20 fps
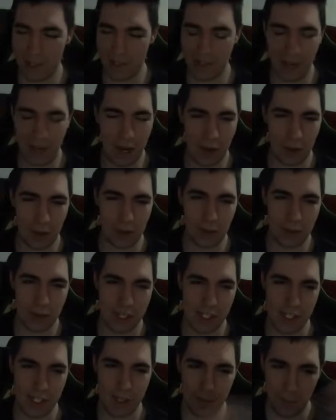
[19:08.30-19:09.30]
down to a
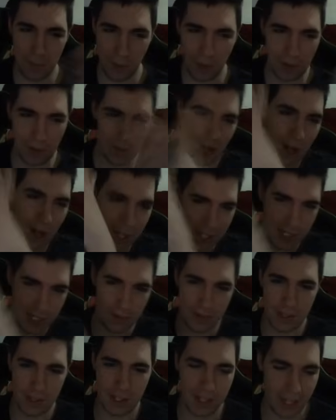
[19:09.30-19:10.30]
simple toss of
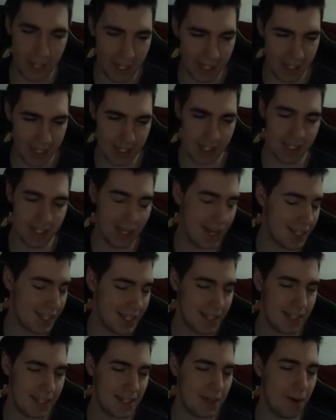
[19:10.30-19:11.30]
the dice. That's
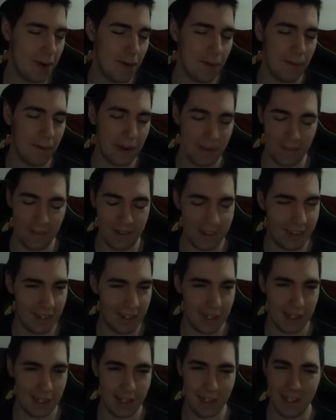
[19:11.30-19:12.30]
so
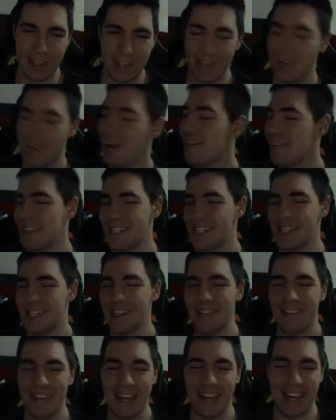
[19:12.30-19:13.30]
irritating. Like, every
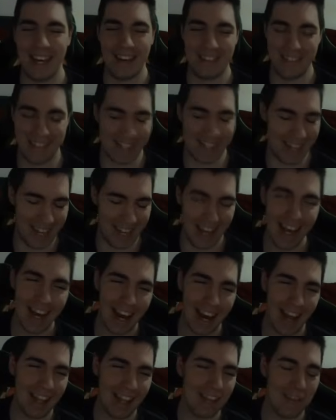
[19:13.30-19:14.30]
single game is like...
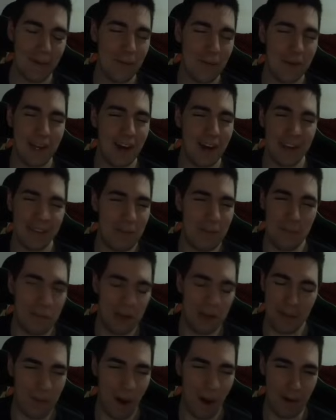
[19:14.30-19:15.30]
I love how we're not even
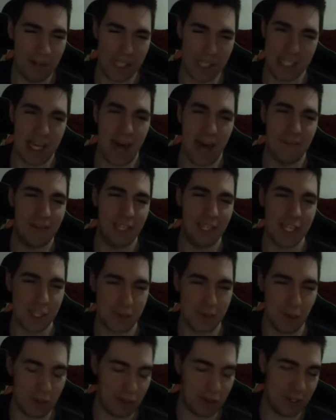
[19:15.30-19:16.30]
playing Marvel Snap. At this
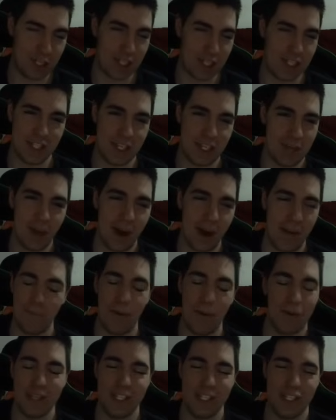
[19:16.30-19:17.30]
point, you're just seeing my
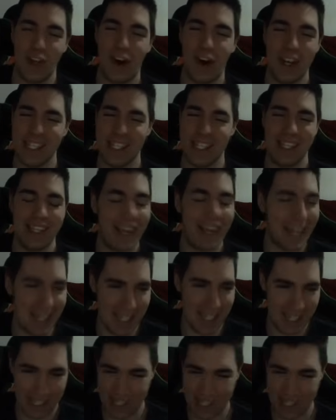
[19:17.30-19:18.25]
opponents toss a dice.